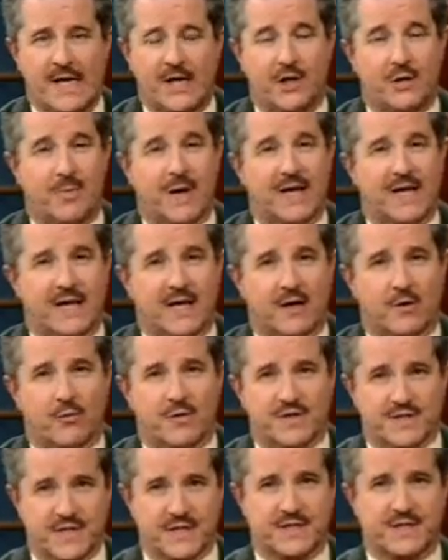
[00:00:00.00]
You might get a
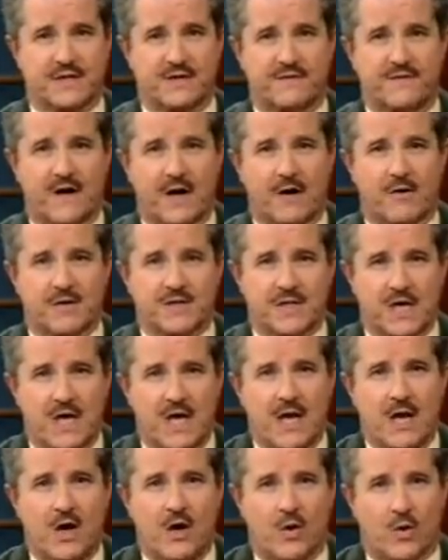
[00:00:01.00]
resistant virus,
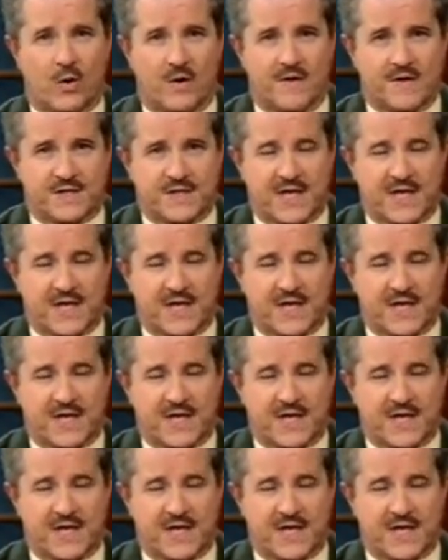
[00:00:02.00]
or the